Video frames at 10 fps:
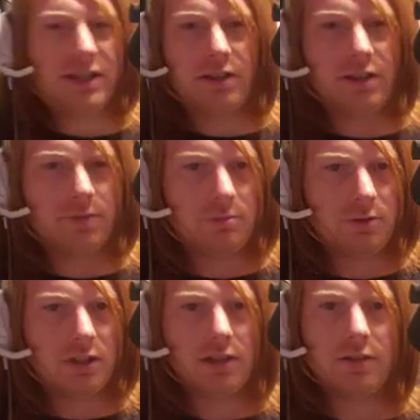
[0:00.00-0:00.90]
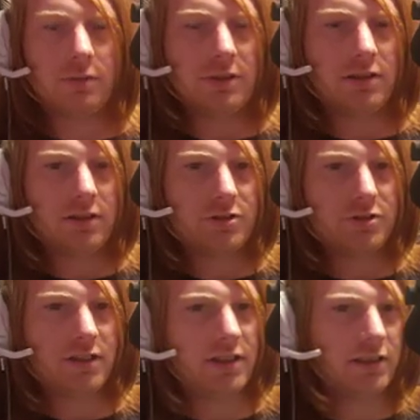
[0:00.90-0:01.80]
may not even be right. We may not
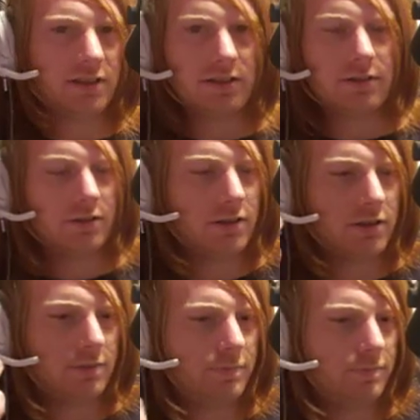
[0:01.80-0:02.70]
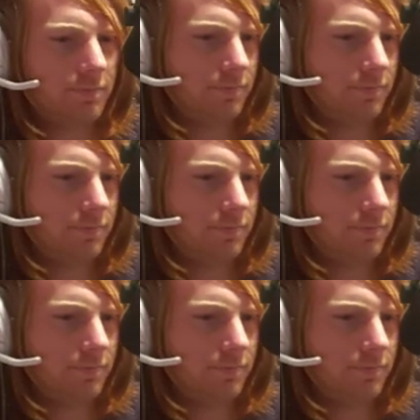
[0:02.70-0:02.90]
understand anything. Um,